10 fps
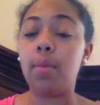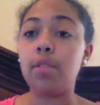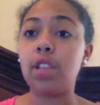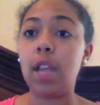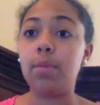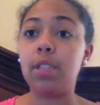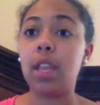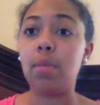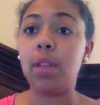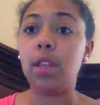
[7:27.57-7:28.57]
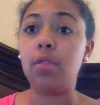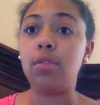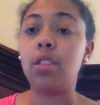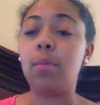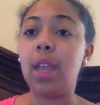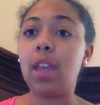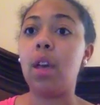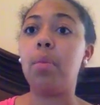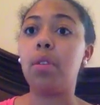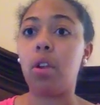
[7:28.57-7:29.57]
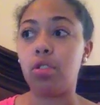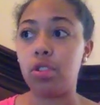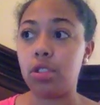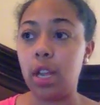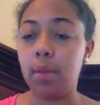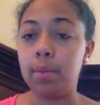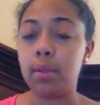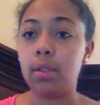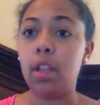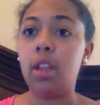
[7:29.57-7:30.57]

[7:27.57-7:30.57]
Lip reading: shapes can be used to make up larger shapes.